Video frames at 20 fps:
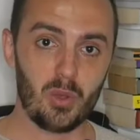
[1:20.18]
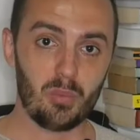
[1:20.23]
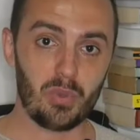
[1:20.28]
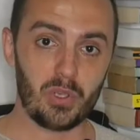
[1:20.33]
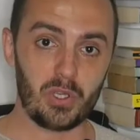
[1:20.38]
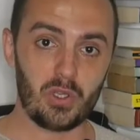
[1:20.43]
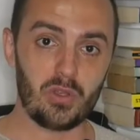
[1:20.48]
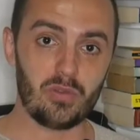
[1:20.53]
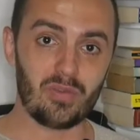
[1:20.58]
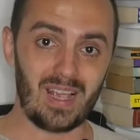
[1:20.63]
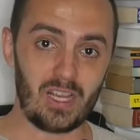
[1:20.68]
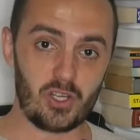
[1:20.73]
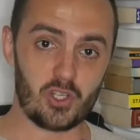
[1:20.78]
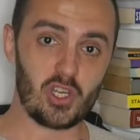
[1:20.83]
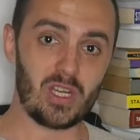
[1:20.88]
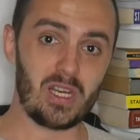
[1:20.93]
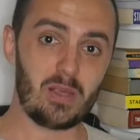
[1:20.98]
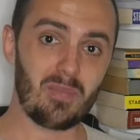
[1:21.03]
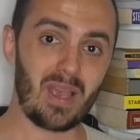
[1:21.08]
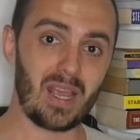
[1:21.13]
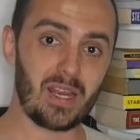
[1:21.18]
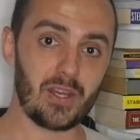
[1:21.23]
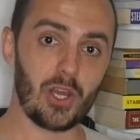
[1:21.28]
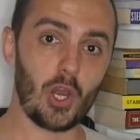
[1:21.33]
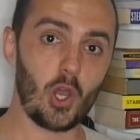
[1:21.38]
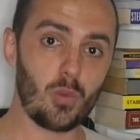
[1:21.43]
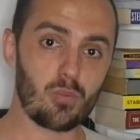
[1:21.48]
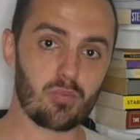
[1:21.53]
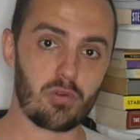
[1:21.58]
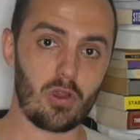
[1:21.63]
But you've actually made
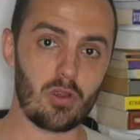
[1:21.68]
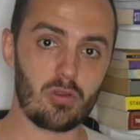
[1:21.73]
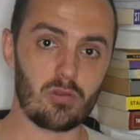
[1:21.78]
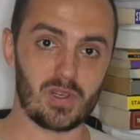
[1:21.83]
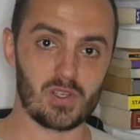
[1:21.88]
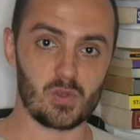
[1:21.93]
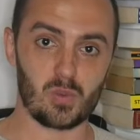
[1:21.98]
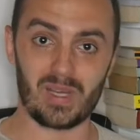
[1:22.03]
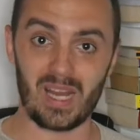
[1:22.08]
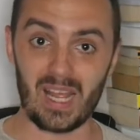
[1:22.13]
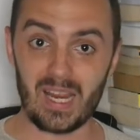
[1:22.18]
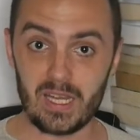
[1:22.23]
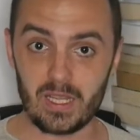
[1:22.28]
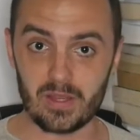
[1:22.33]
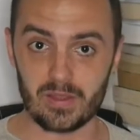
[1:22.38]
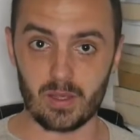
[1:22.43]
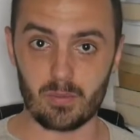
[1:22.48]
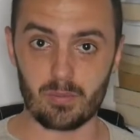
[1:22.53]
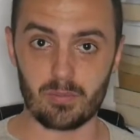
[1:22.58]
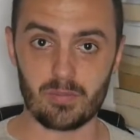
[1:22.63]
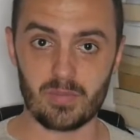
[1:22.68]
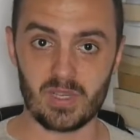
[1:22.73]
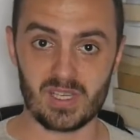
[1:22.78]
no progress with any of them.